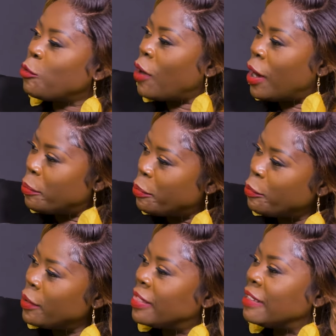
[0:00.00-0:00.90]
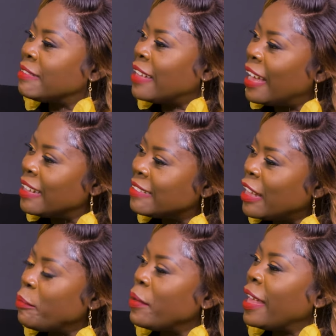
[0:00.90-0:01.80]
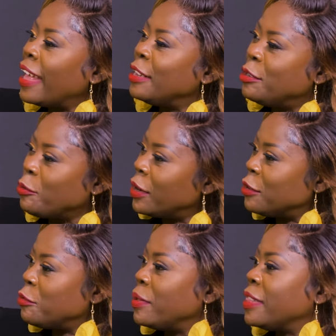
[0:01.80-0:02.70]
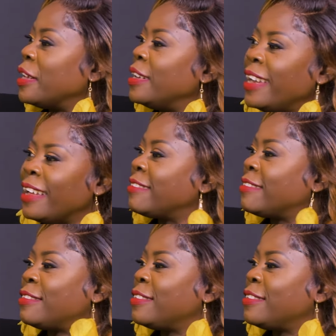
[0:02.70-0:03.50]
grew up with these guys coming mm-hmm. and you wanted to be the next